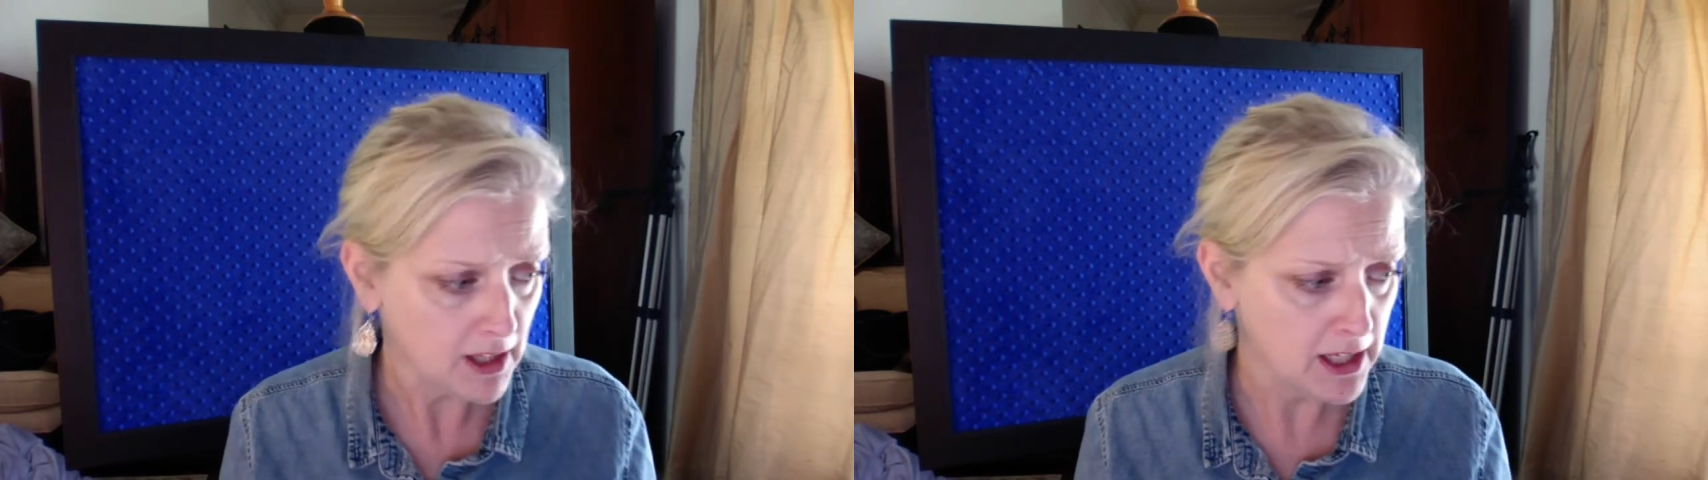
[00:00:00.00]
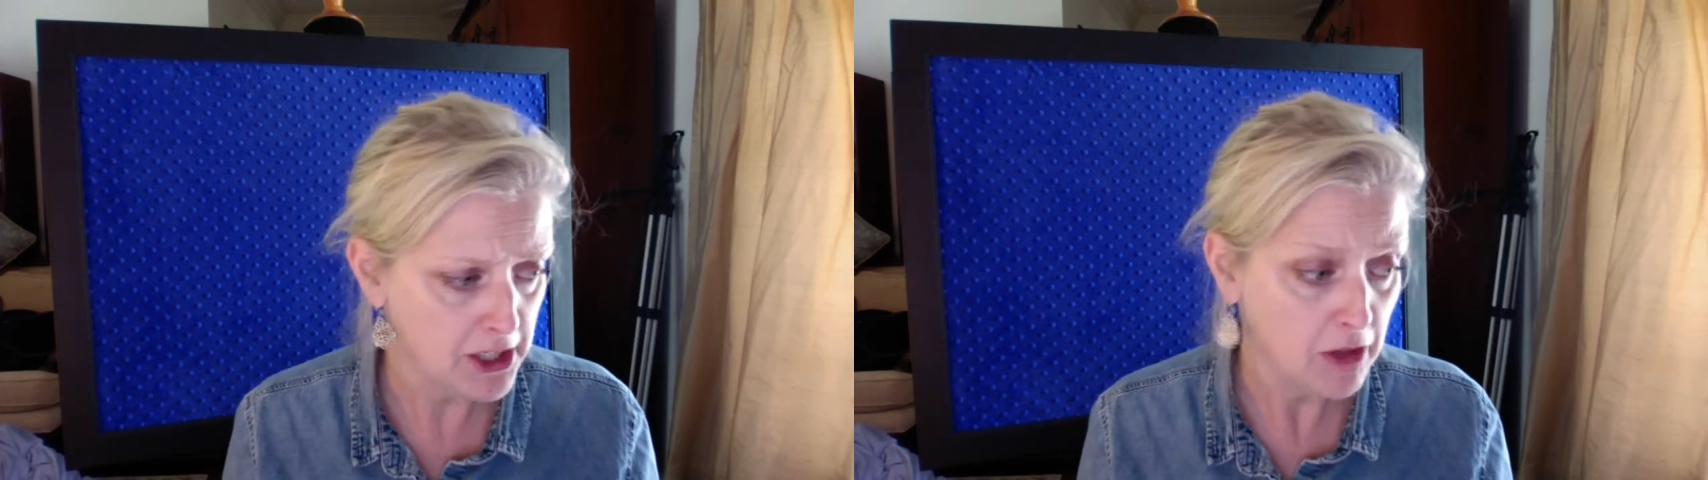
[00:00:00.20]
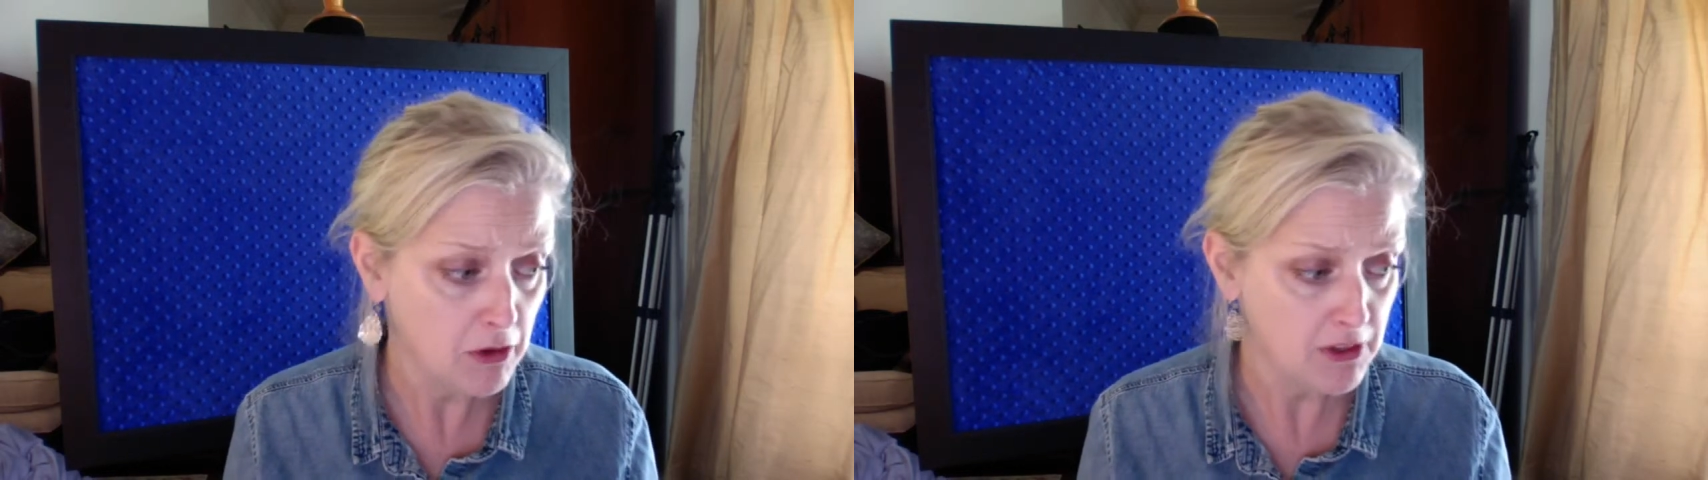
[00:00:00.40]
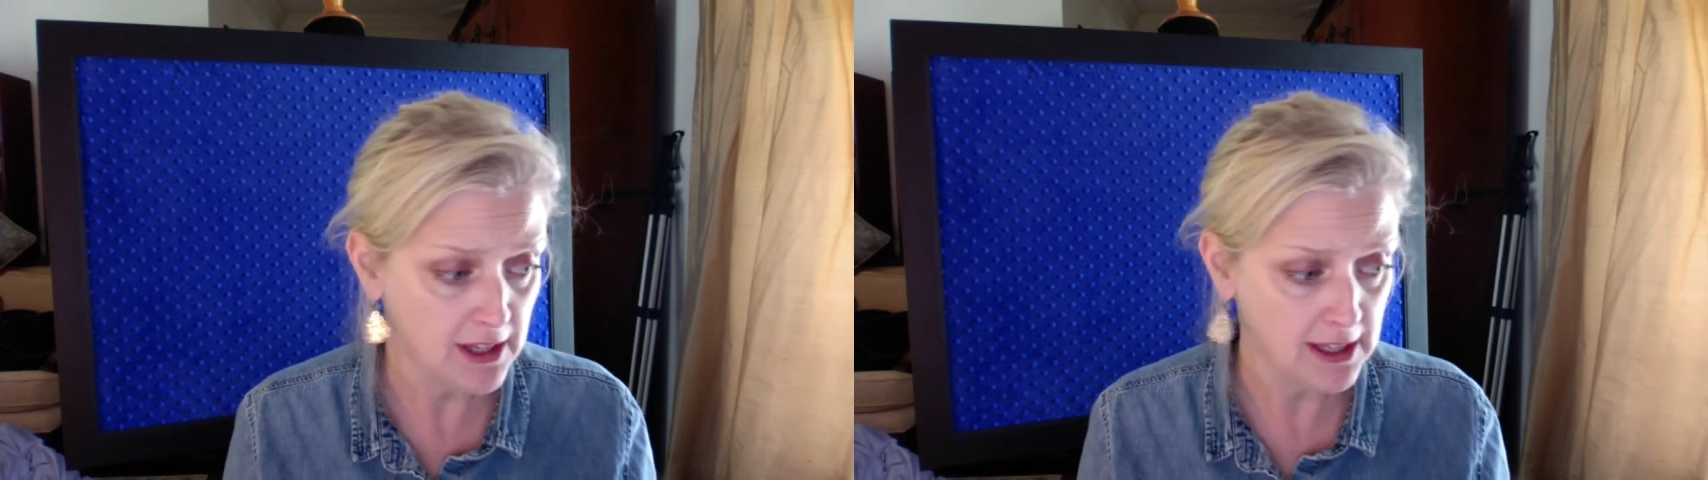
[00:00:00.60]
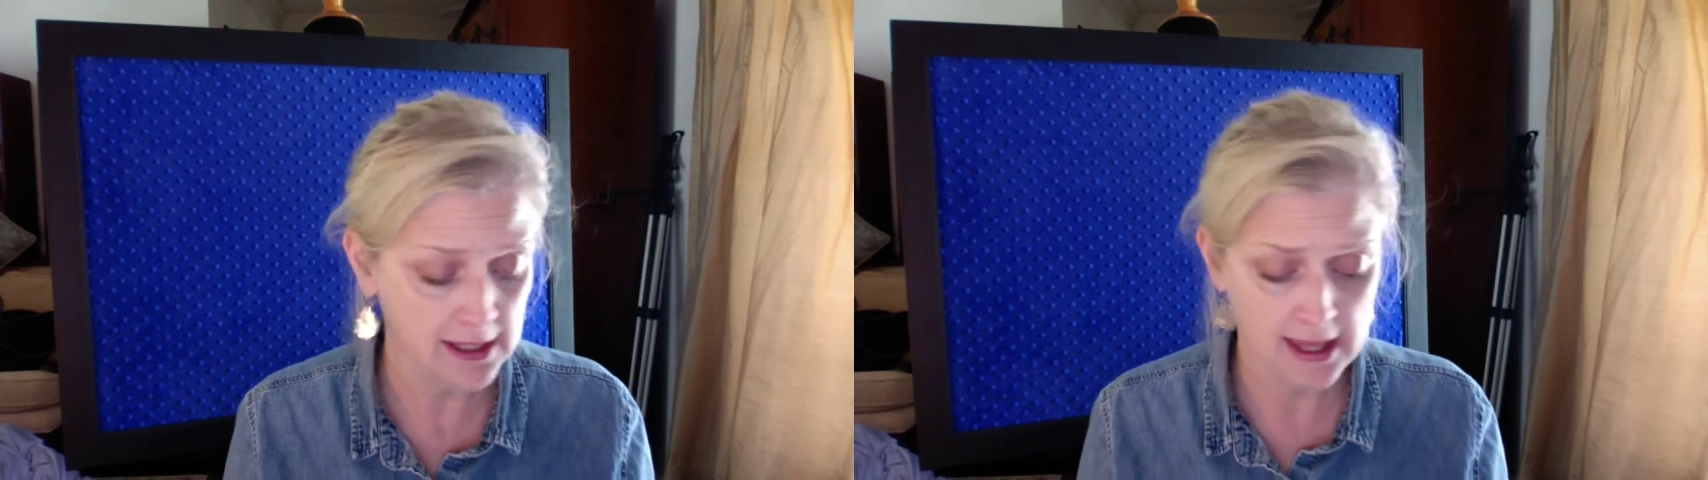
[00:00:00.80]
Another
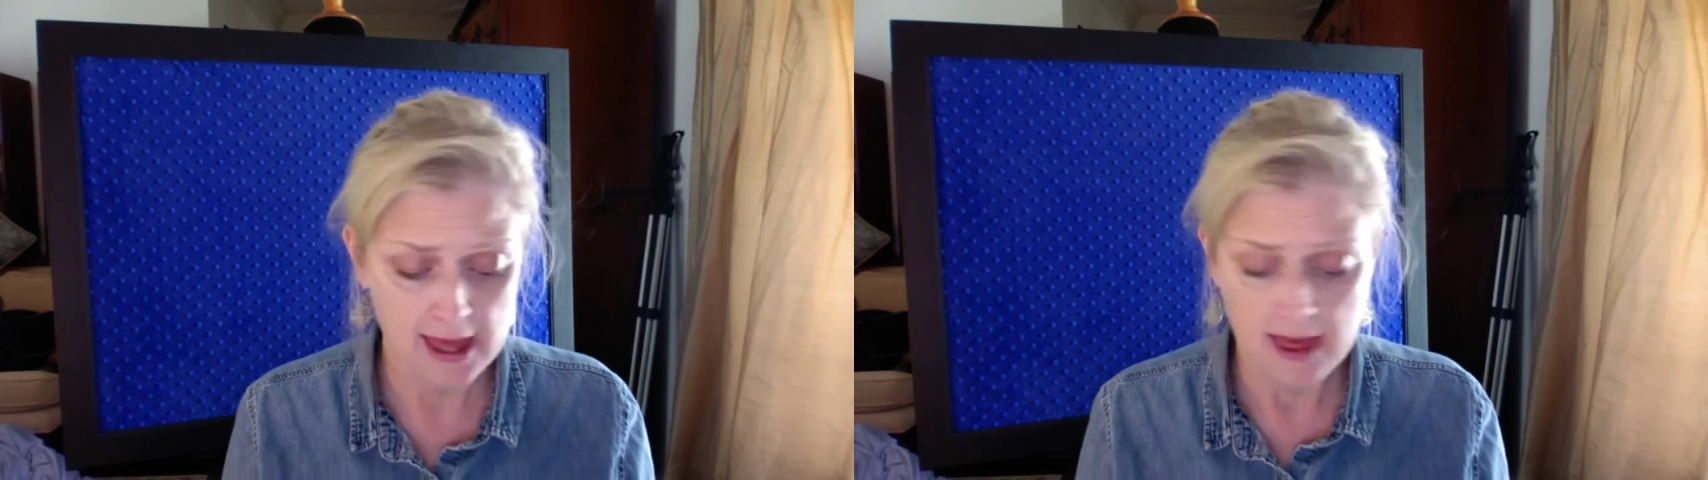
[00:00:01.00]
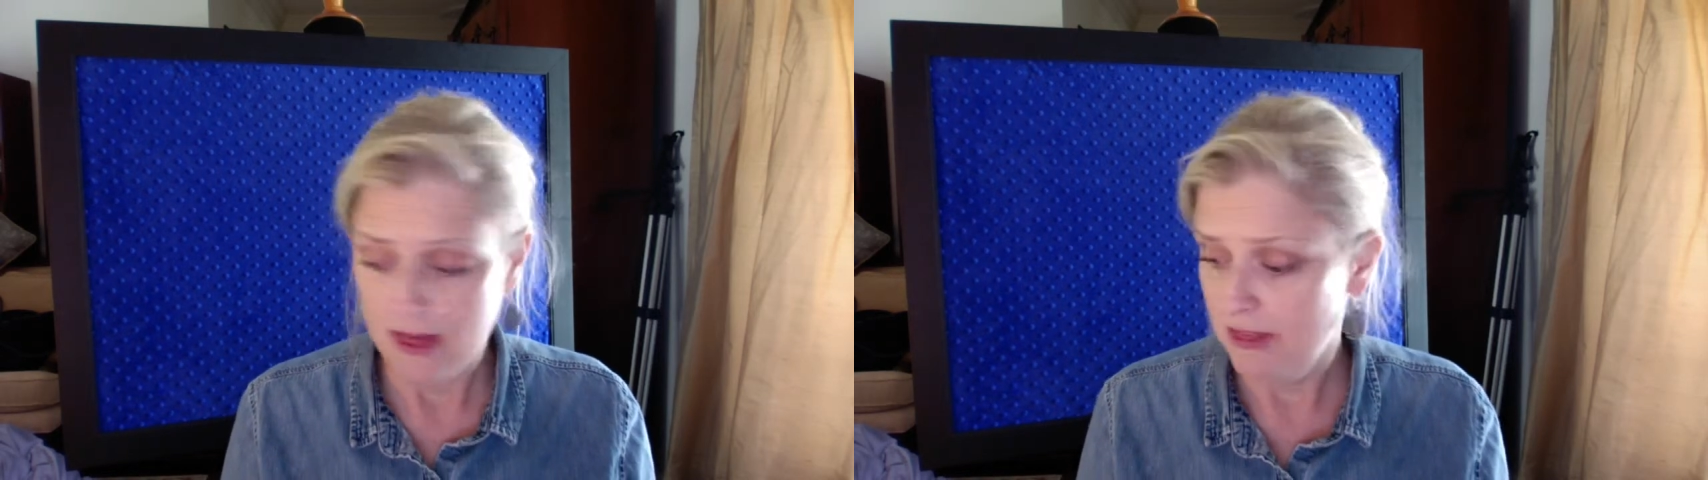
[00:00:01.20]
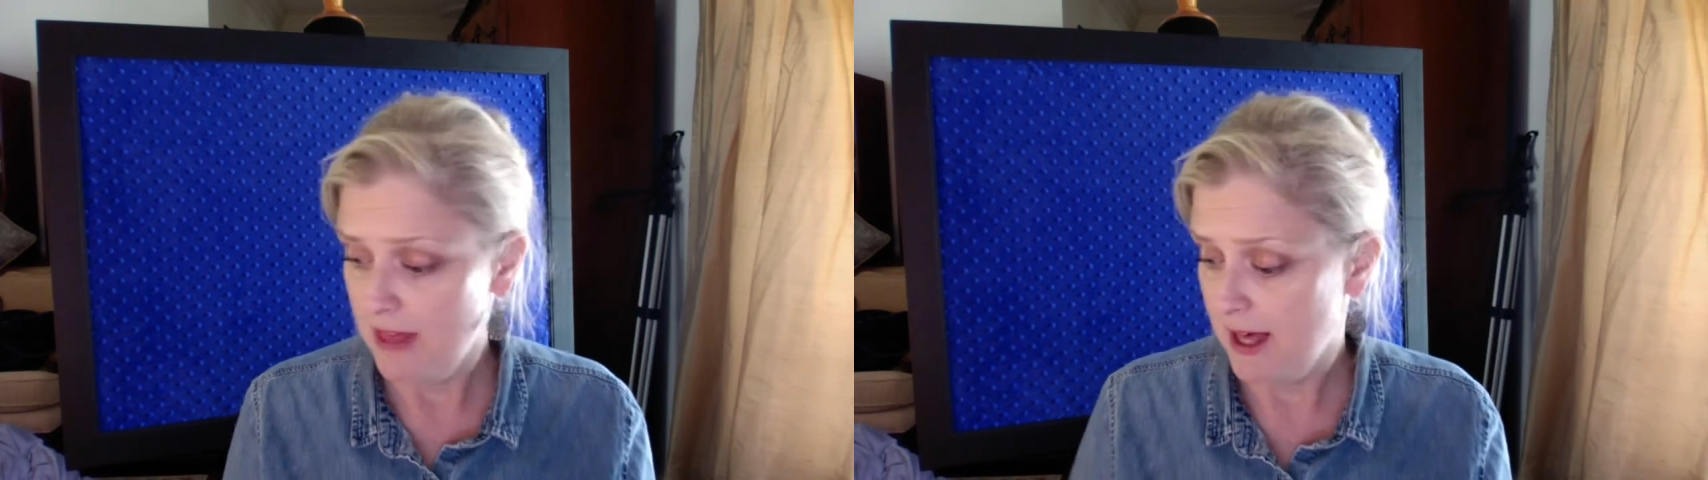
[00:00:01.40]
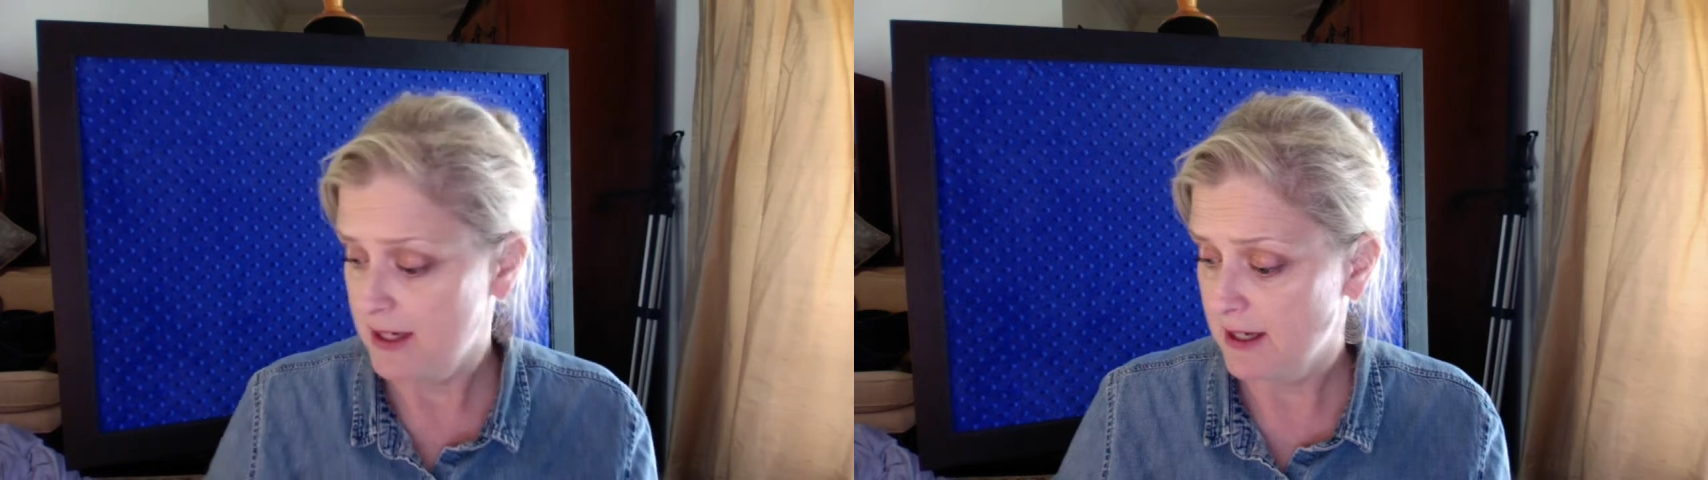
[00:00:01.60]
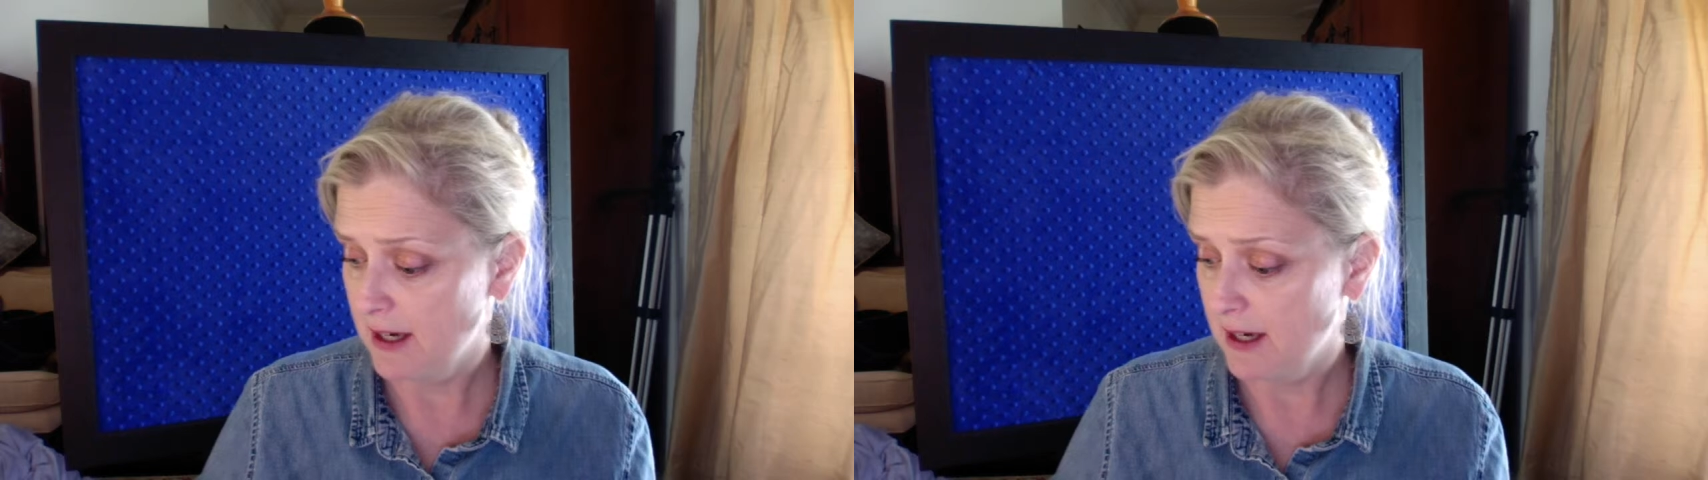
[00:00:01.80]
thing that,